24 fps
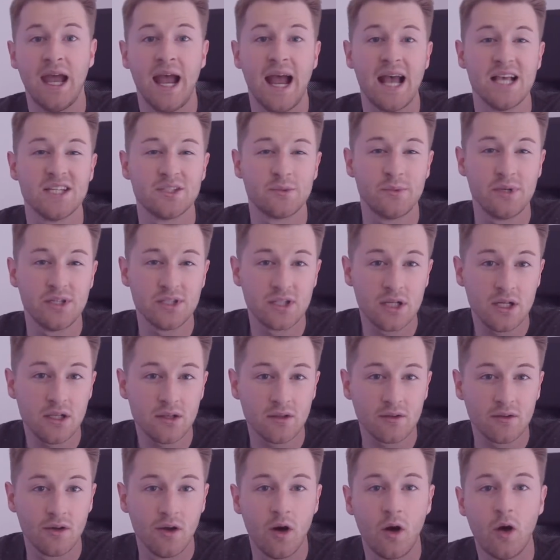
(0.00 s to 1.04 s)
As a
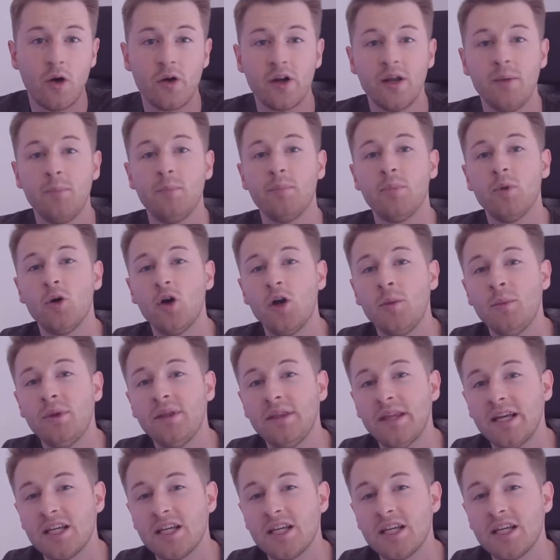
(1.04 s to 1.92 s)
result, our deployment